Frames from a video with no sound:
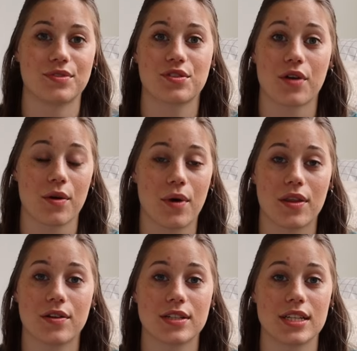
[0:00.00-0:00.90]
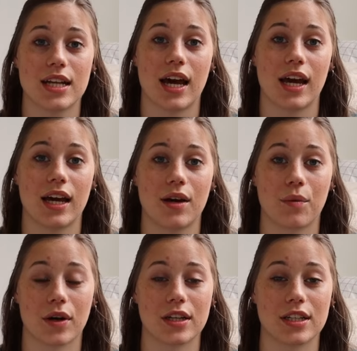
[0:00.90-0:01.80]
it's great weather today,
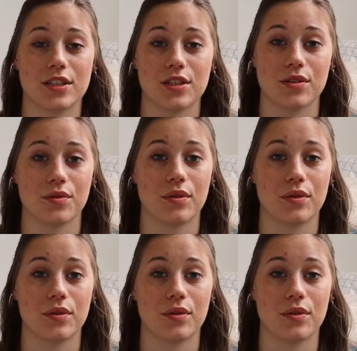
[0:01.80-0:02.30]
we're gonna do